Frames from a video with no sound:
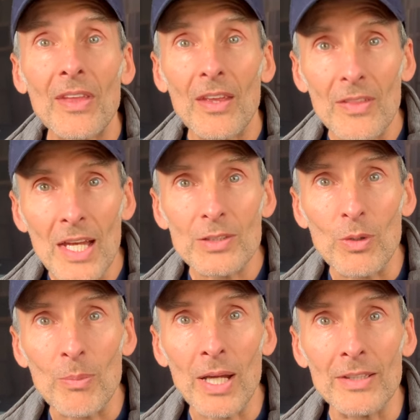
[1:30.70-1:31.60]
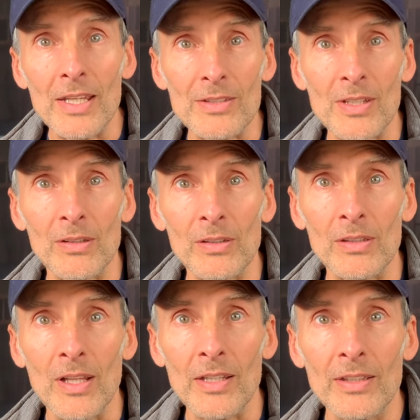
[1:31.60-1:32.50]
that's what my day is going to look
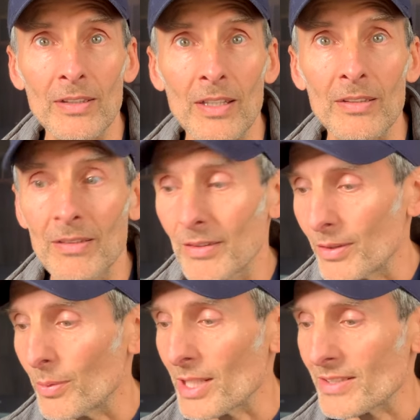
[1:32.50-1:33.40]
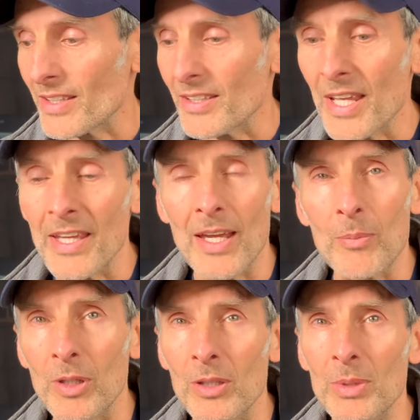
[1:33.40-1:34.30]
like. And then the rest of the day,
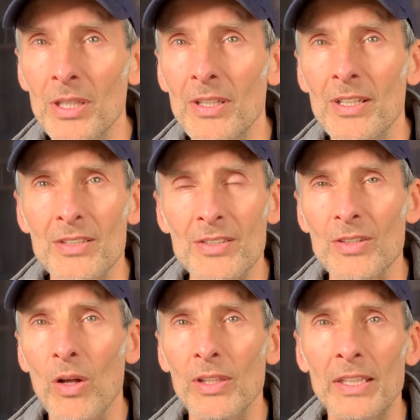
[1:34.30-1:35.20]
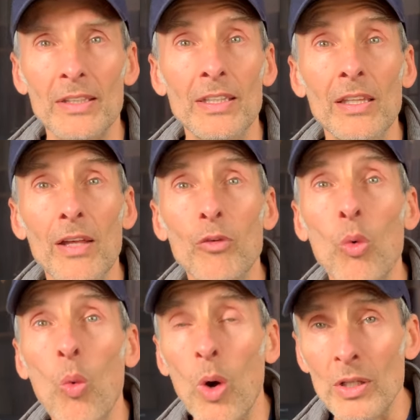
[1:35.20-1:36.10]
I'm going to be installing the level
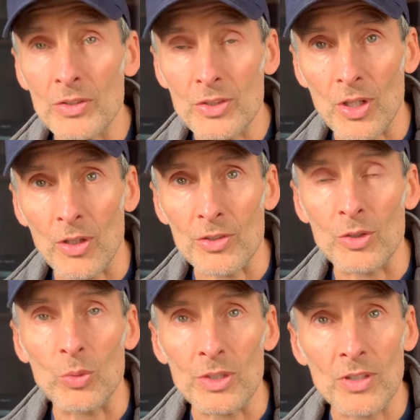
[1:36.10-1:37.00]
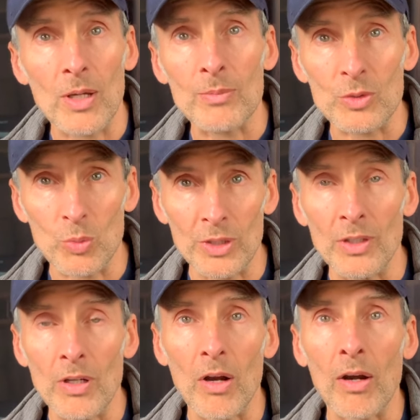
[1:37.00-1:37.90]
one charger, which comes with the
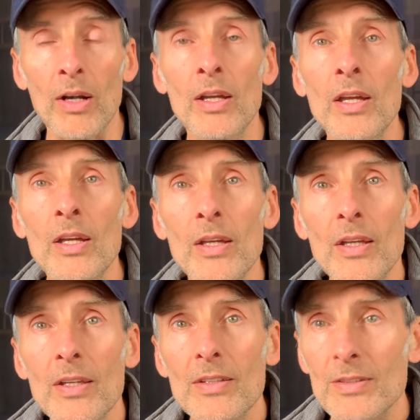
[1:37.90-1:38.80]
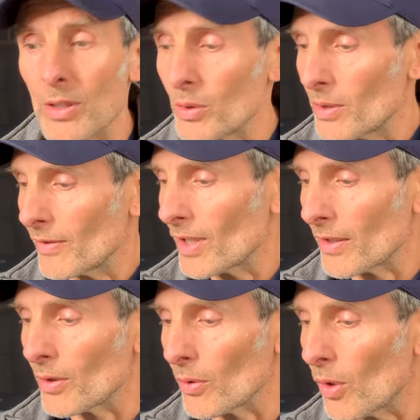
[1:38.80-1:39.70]
car. So I've got to
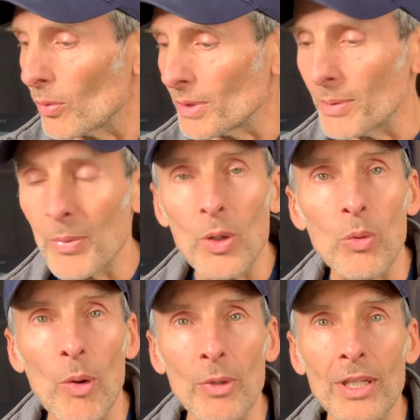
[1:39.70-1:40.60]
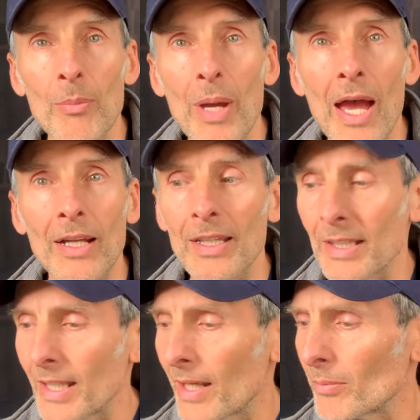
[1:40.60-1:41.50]
go to Home Depot when we get back
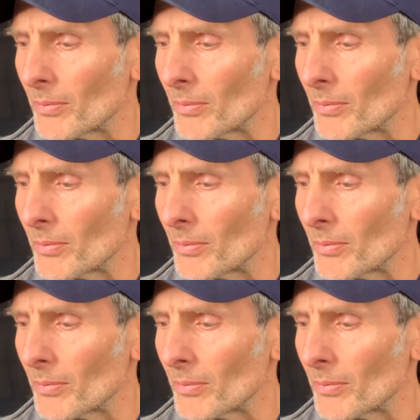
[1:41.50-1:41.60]
and get